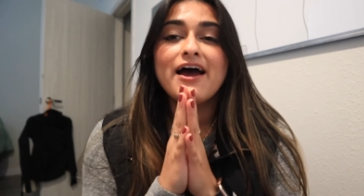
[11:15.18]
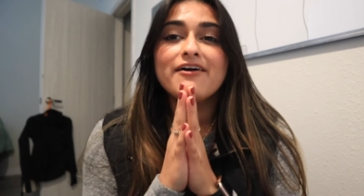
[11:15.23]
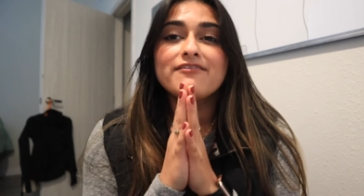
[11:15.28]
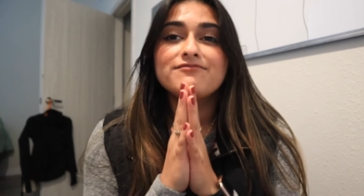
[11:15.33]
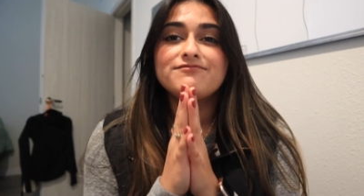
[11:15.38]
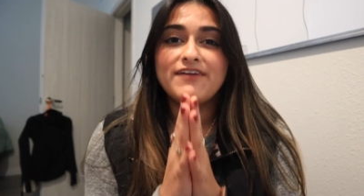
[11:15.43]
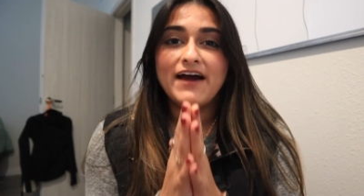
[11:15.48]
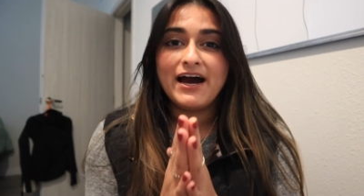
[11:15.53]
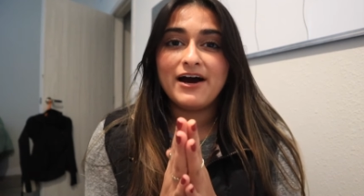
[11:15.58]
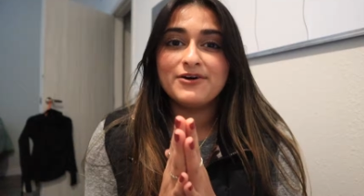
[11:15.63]

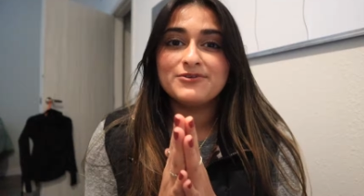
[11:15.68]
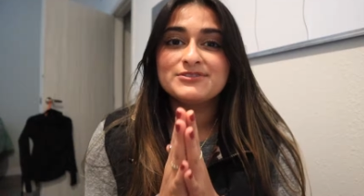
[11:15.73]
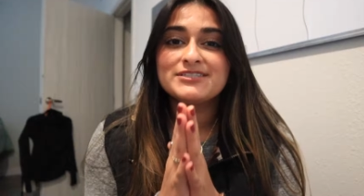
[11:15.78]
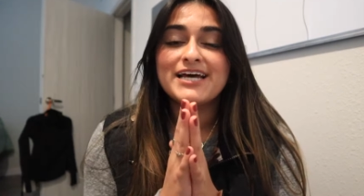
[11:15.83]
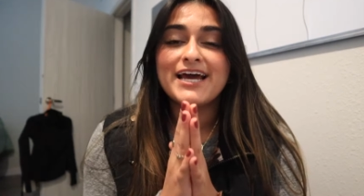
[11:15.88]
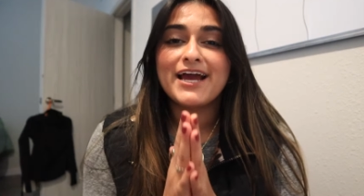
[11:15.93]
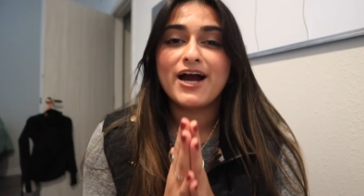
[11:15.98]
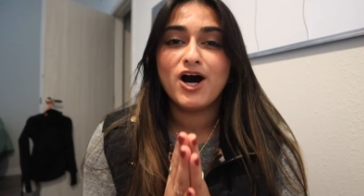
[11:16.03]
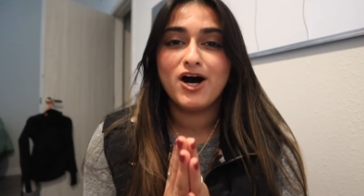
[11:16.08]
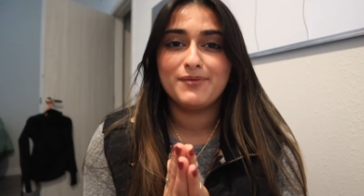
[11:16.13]
found
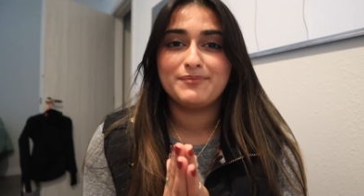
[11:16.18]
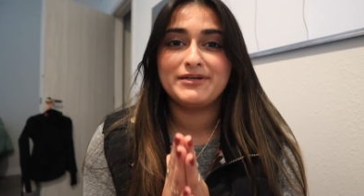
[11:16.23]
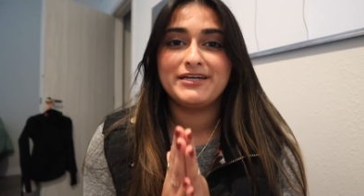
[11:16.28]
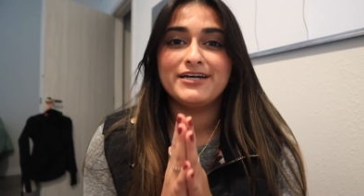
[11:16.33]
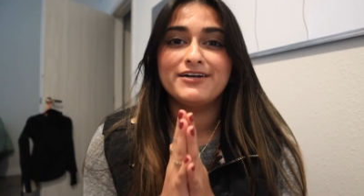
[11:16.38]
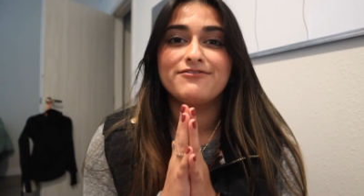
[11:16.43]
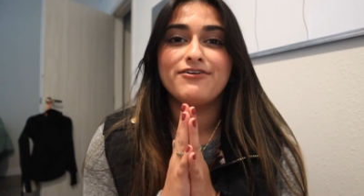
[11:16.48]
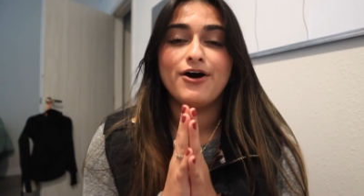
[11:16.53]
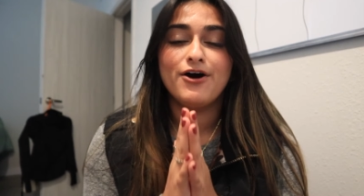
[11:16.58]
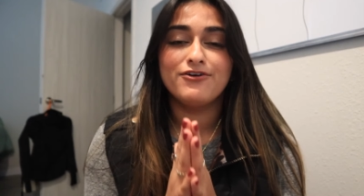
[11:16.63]
a copy
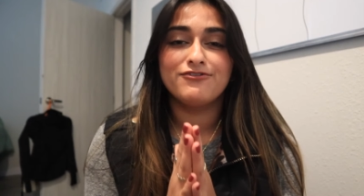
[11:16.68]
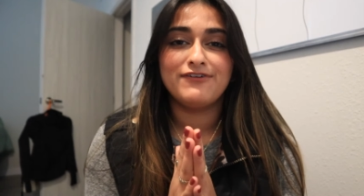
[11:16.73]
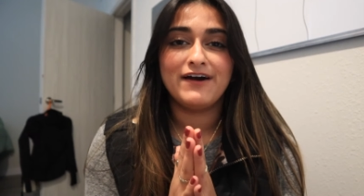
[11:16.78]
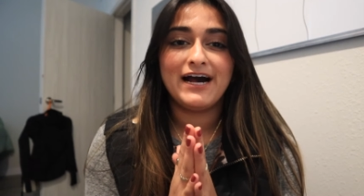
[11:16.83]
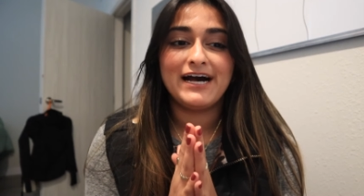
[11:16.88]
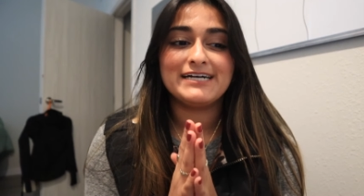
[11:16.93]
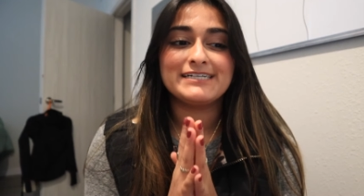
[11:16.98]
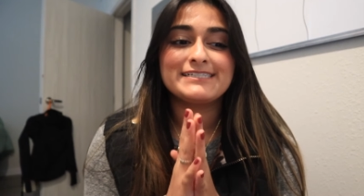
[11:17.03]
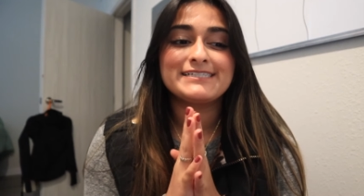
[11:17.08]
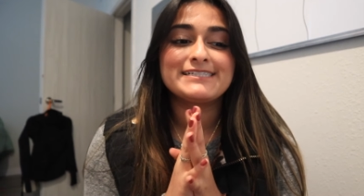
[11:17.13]
of
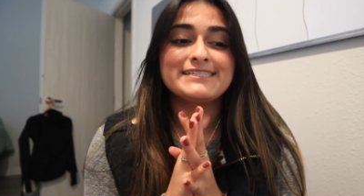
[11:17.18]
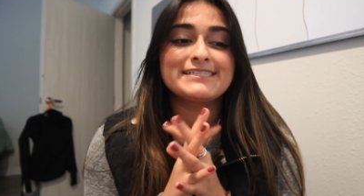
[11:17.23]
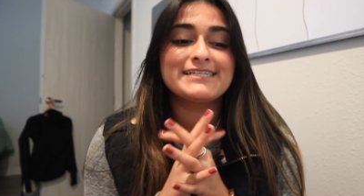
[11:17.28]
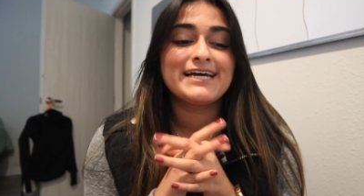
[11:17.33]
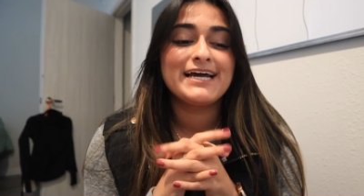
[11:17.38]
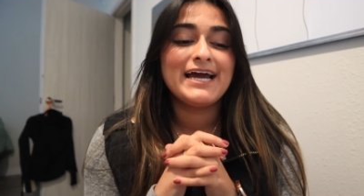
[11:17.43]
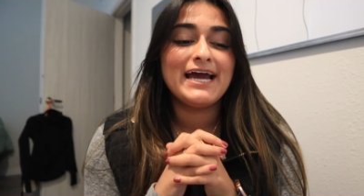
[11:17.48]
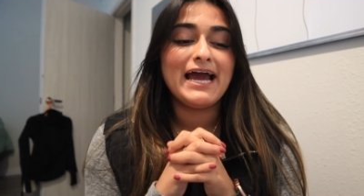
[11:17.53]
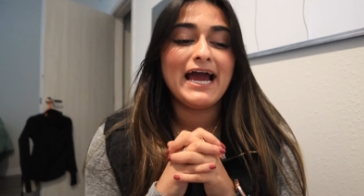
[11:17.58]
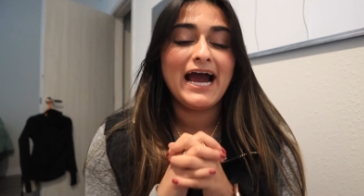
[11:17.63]
Hofas
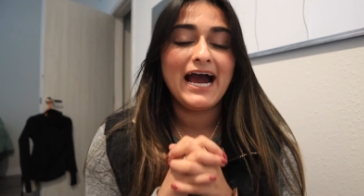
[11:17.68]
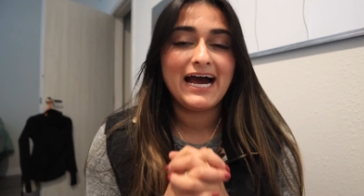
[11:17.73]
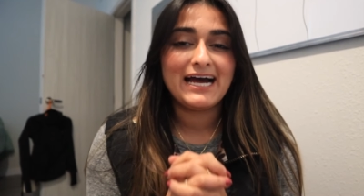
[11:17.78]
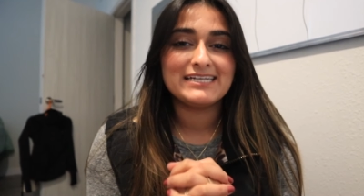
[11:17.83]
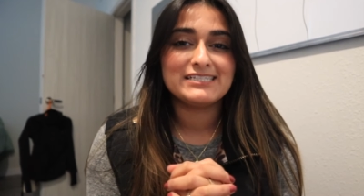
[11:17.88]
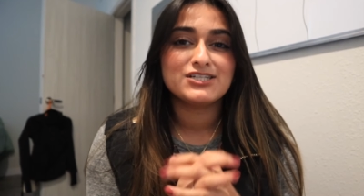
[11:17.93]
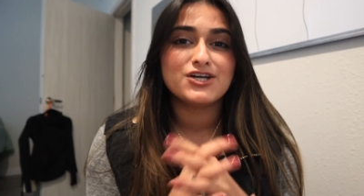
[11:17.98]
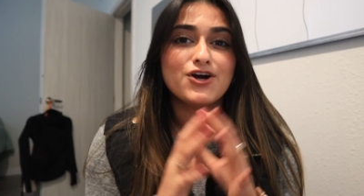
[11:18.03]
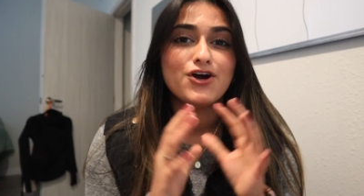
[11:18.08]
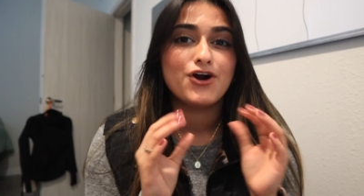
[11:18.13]

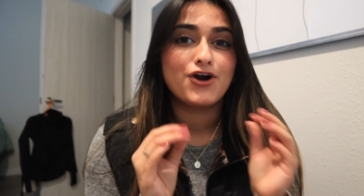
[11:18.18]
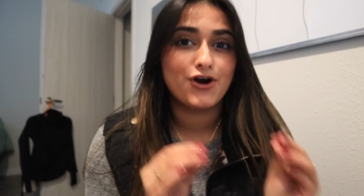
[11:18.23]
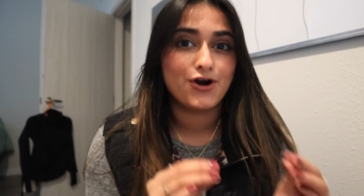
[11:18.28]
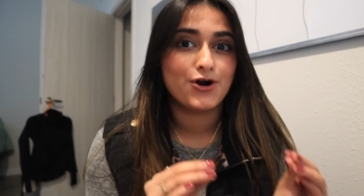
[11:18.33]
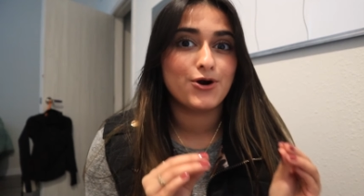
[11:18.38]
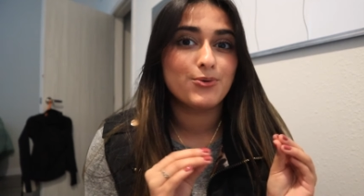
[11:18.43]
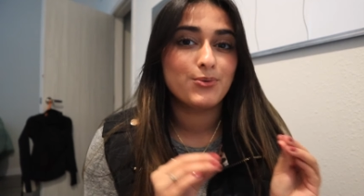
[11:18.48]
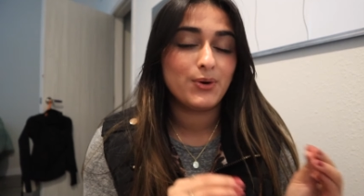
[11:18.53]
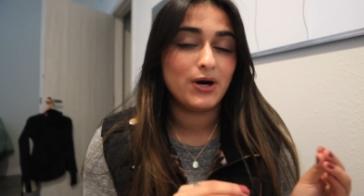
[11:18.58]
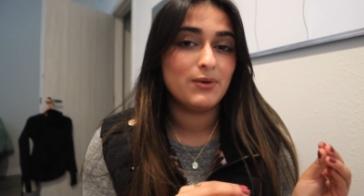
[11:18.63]
at
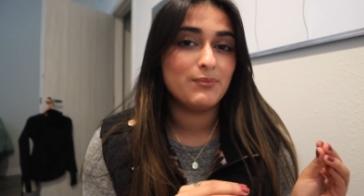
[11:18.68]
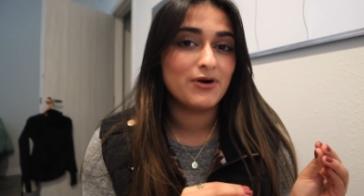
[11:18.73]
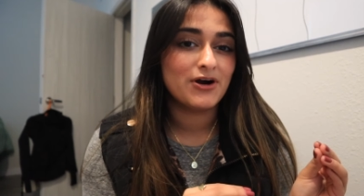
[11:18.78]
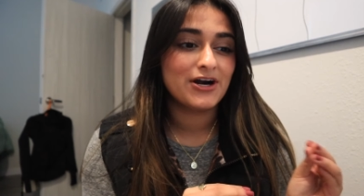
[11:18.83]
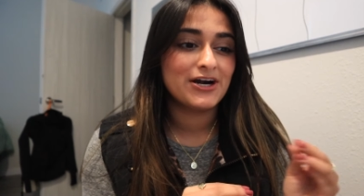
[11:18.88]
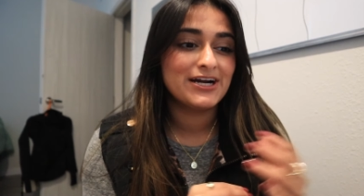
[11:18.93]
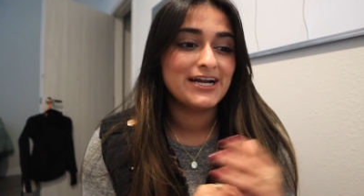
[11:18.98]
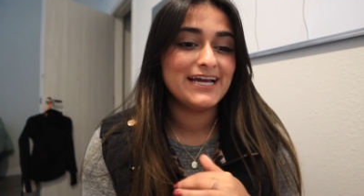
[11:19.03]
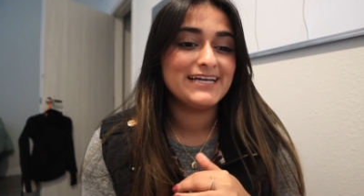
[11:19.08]
her Walmart.